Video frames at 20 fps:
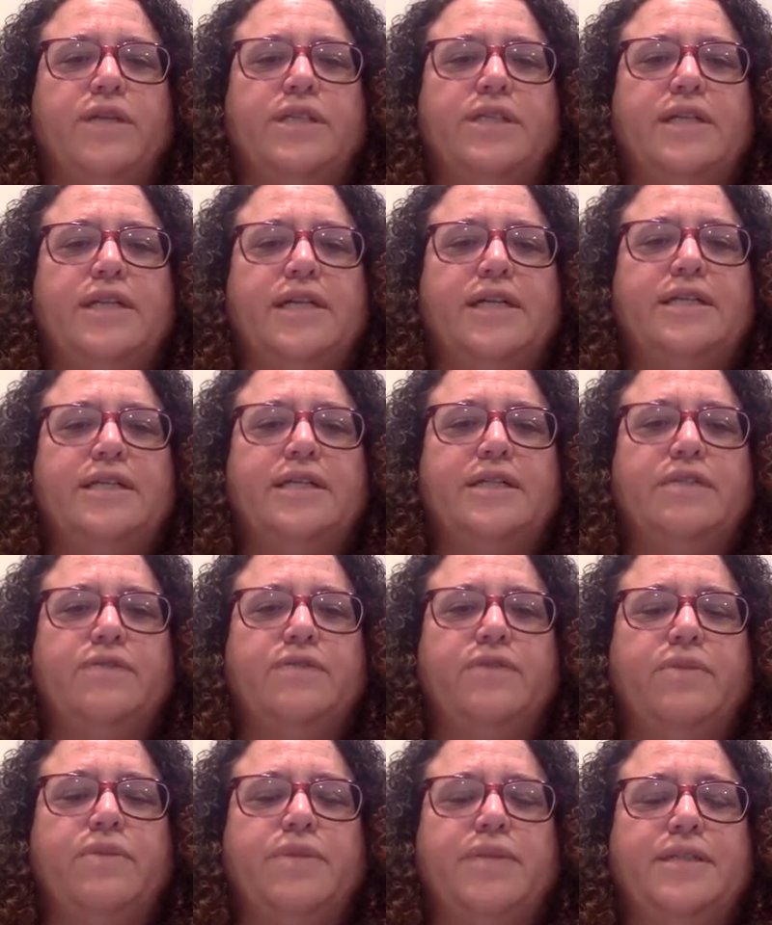it's like to live
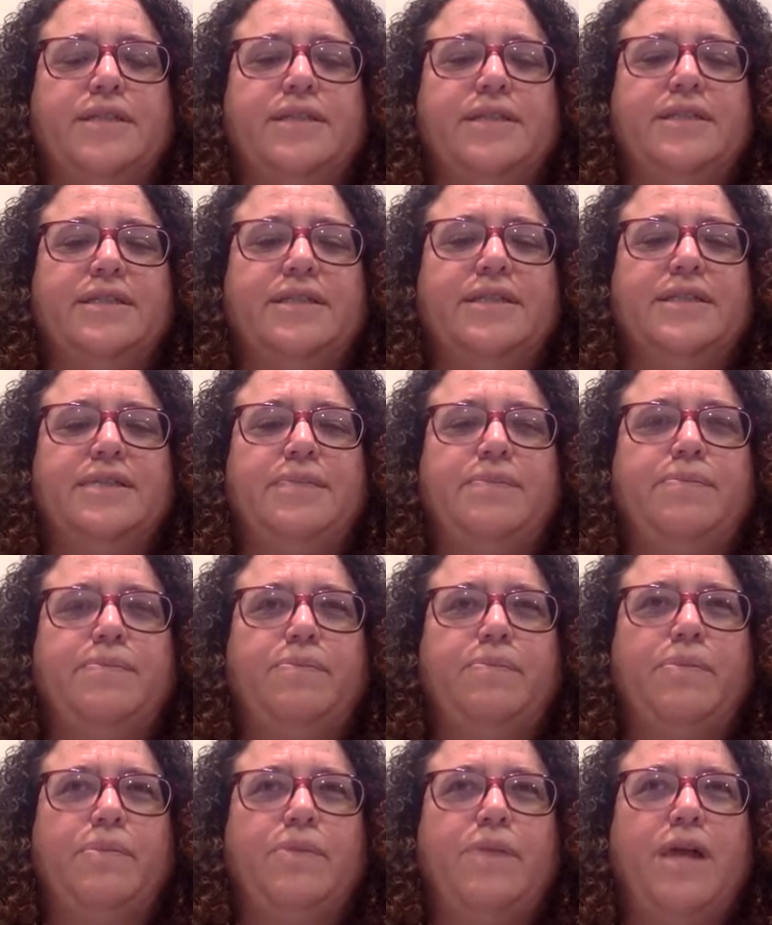with a mental illness and
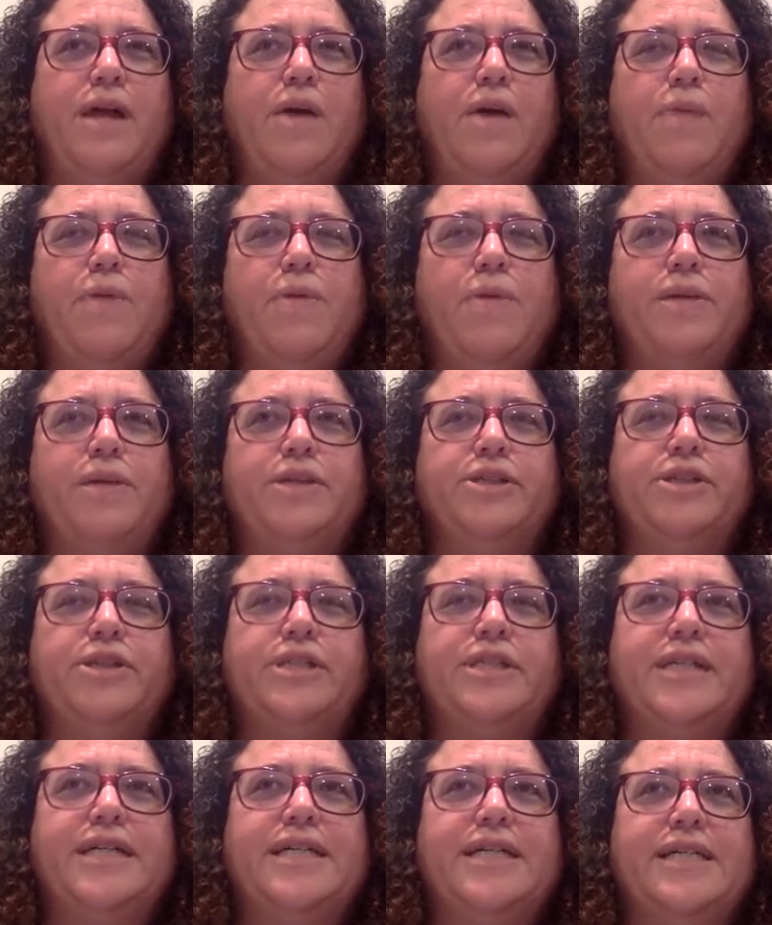help them
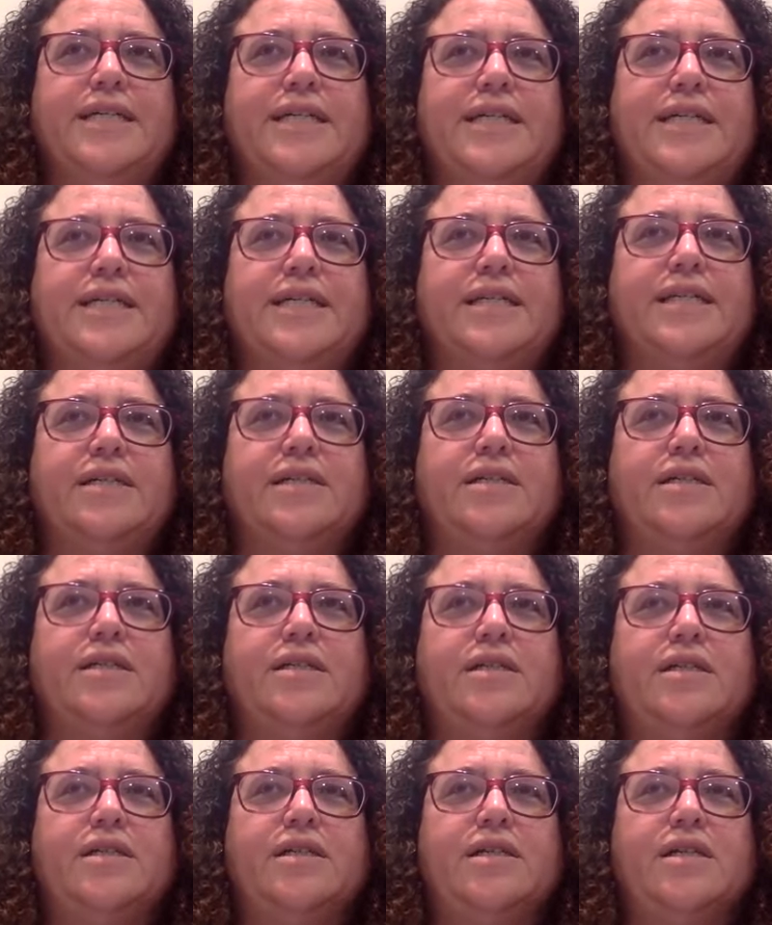understand that
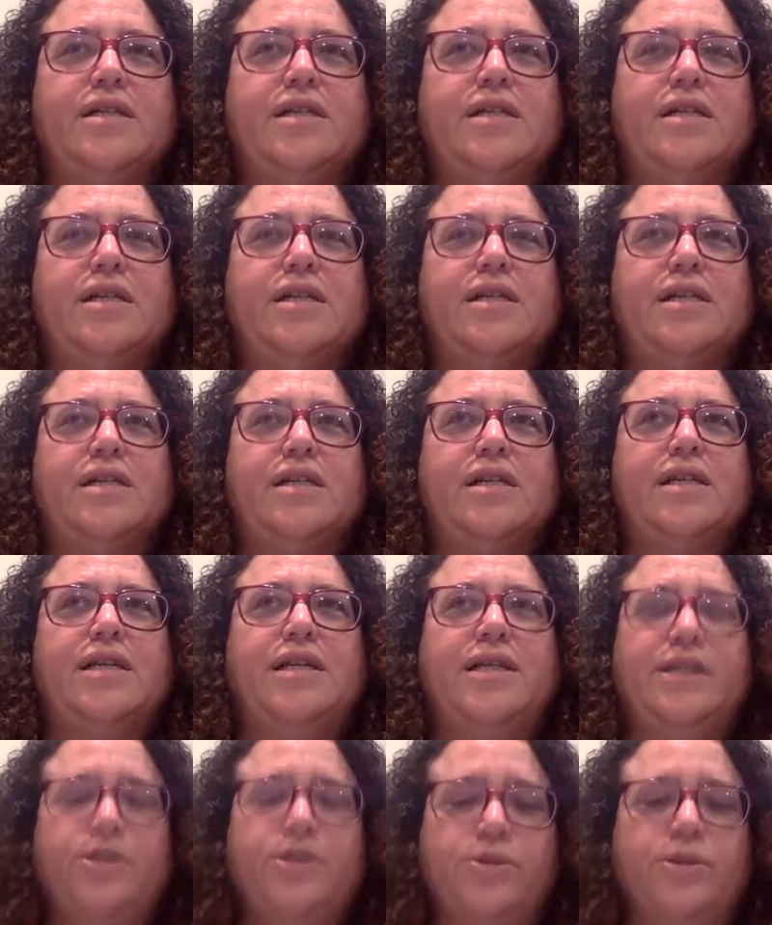
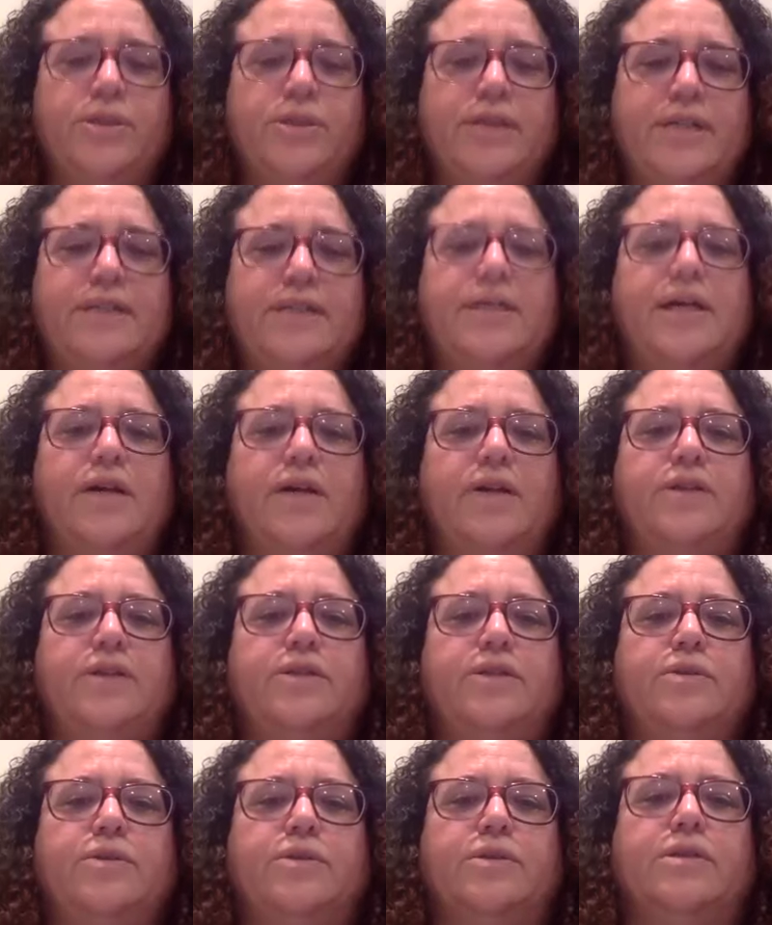it truly is a health
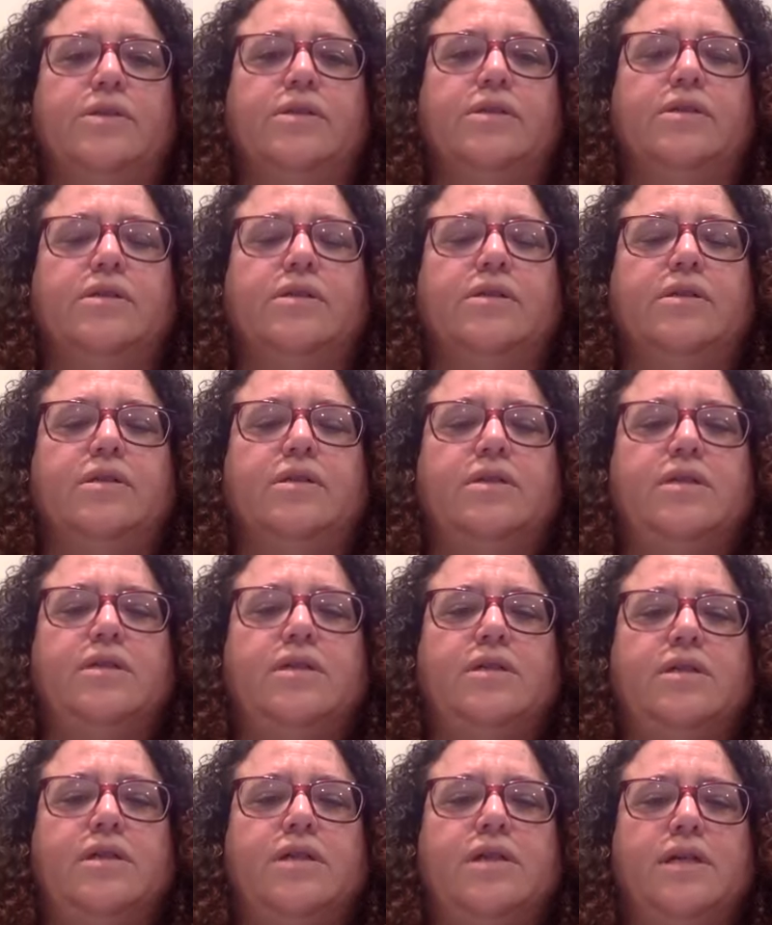disorder.
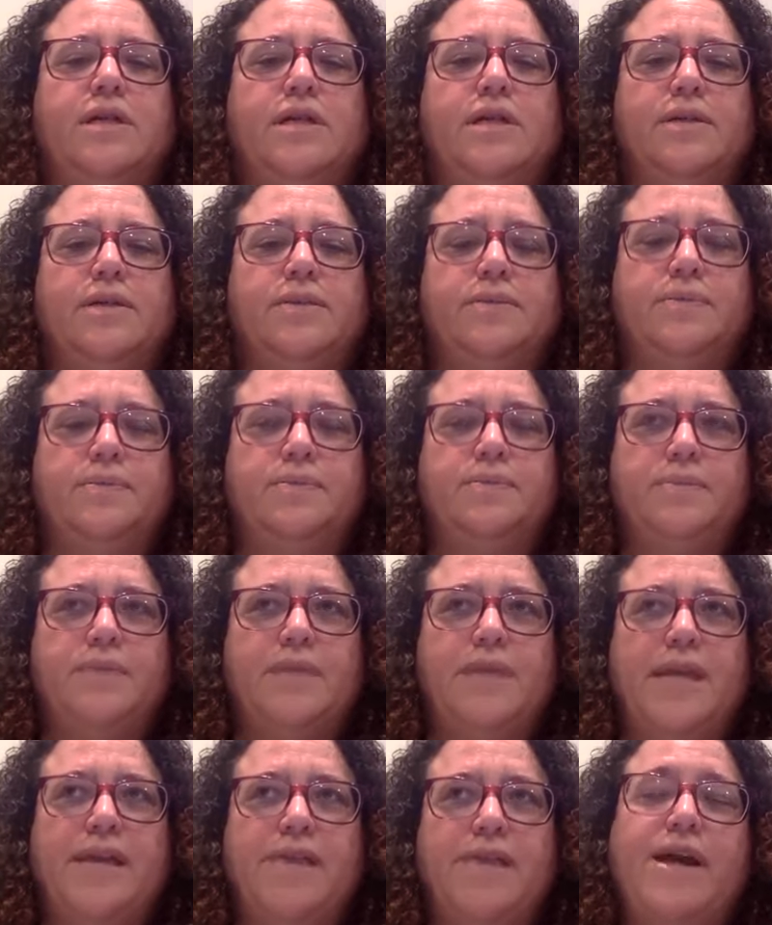And
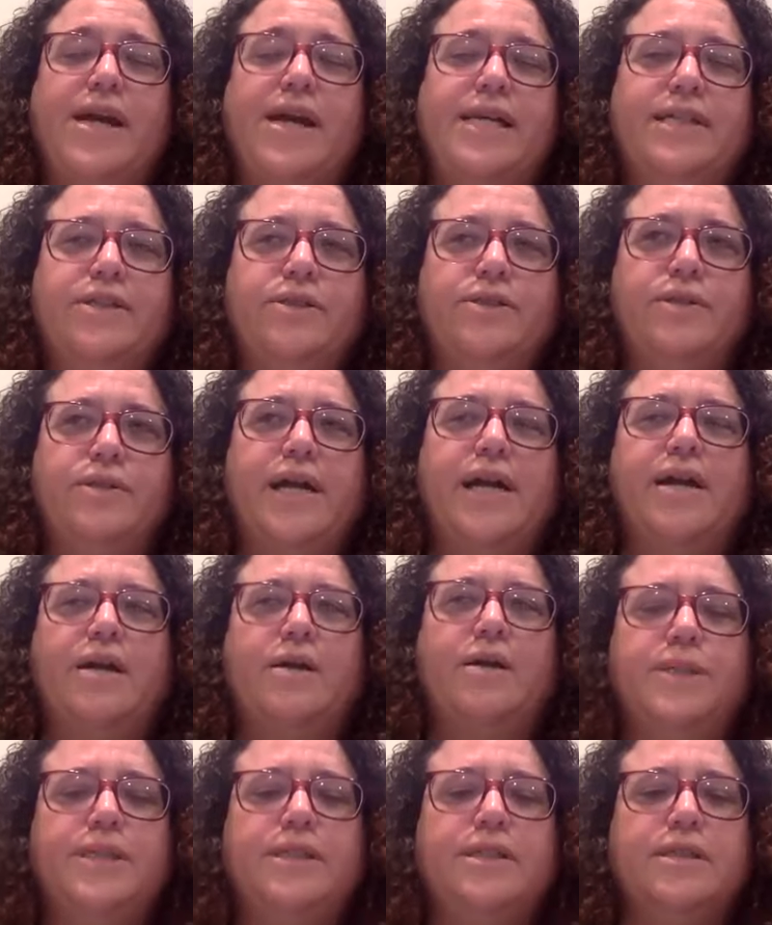if I can do that,
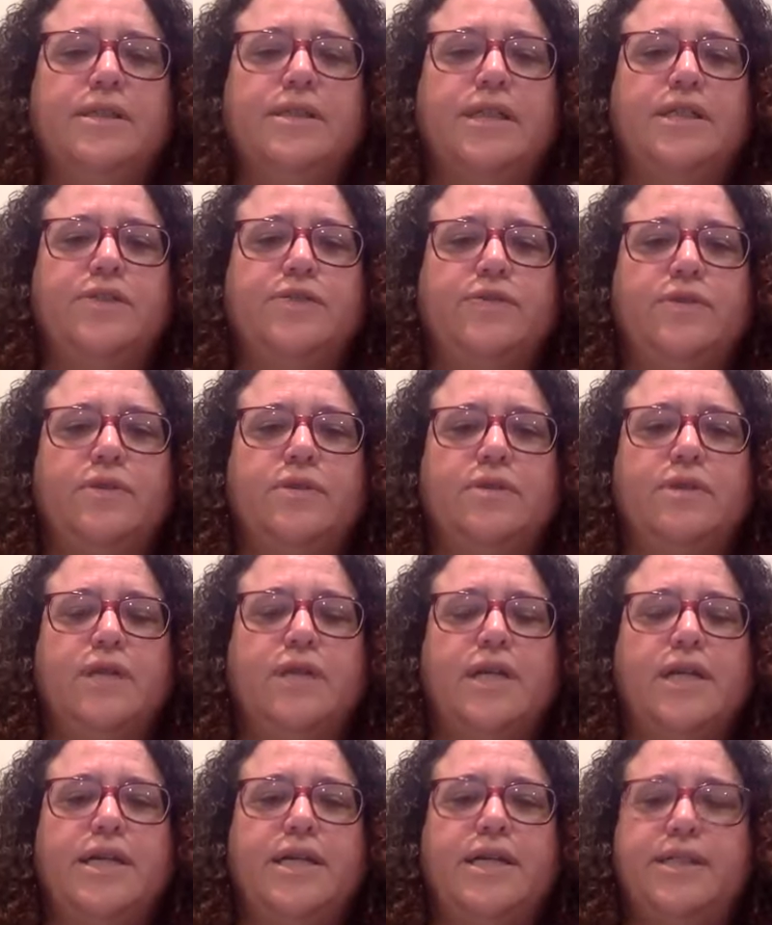I'll be successful.
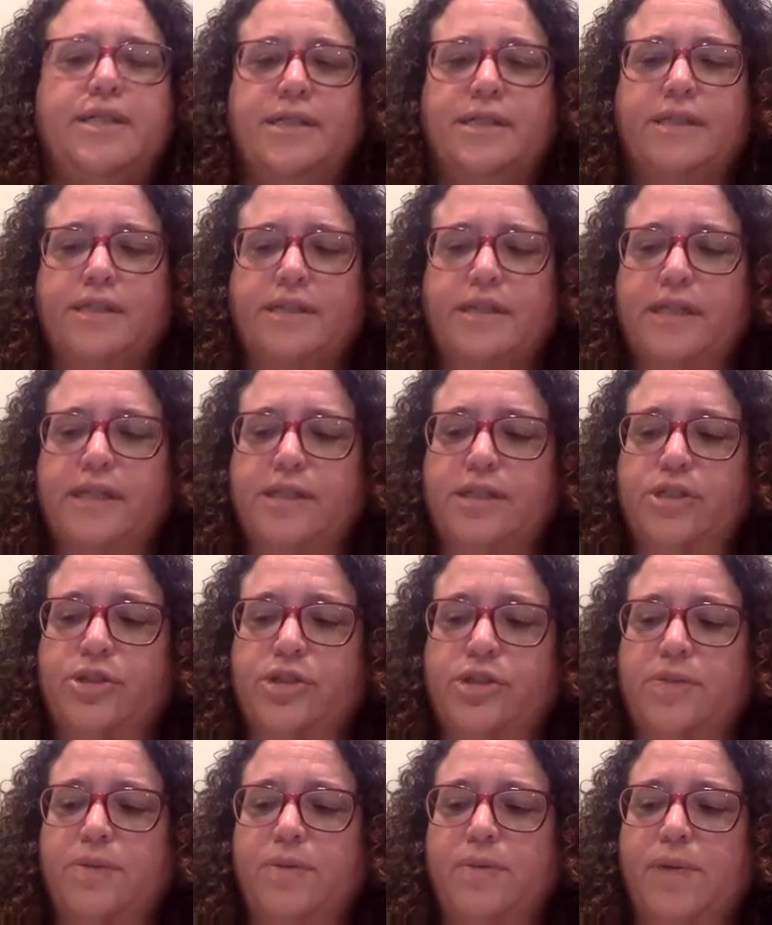And it's a
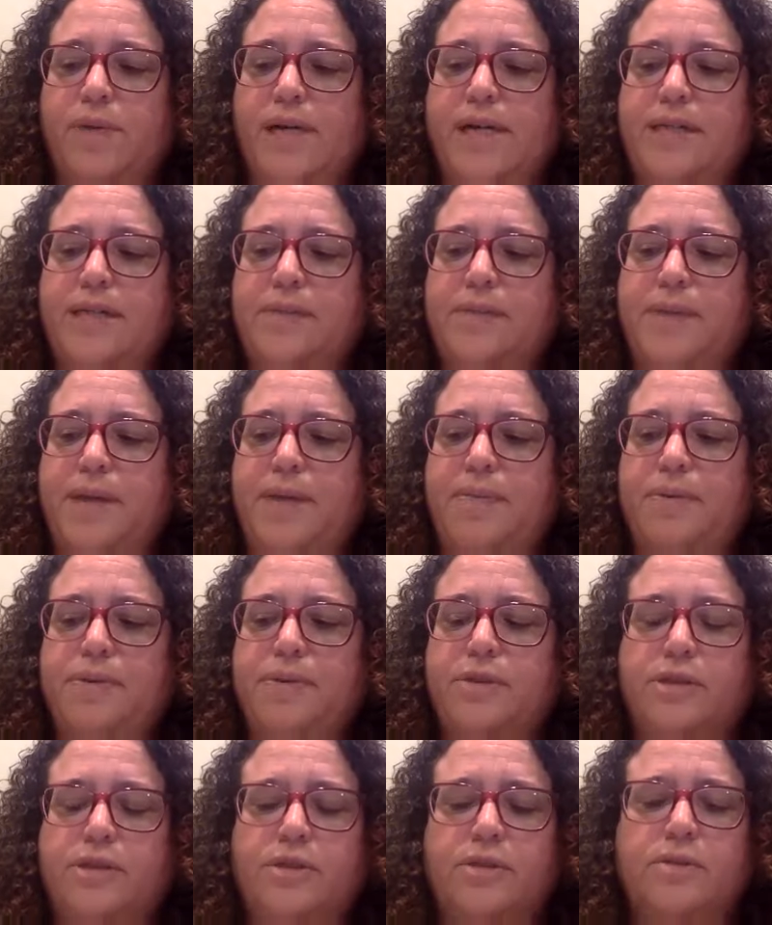dream of mine to be able
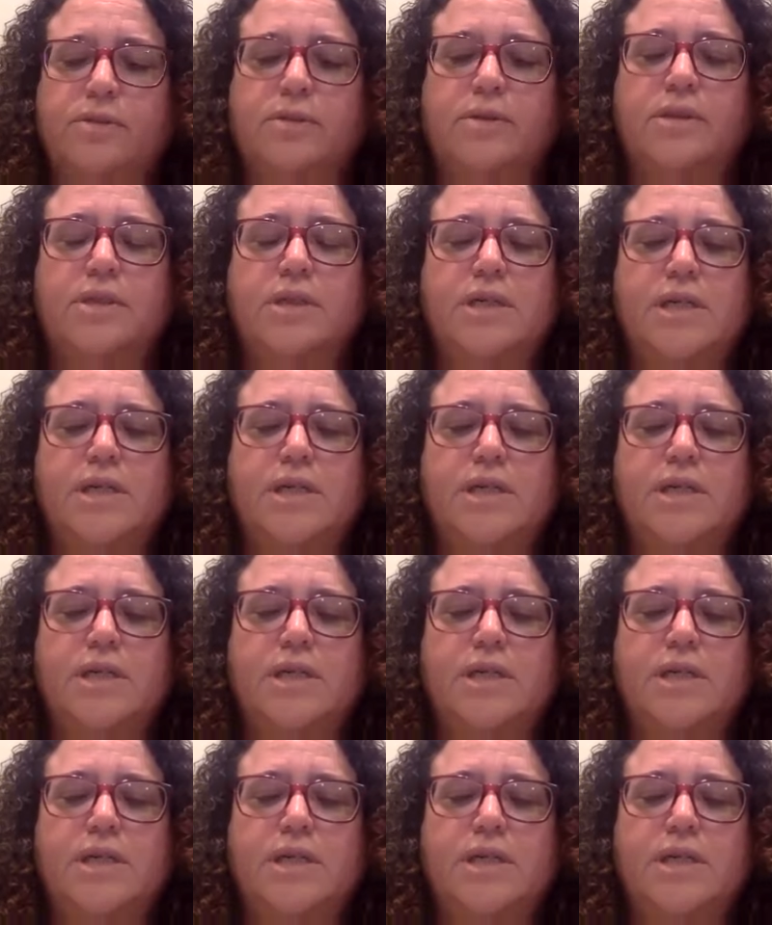to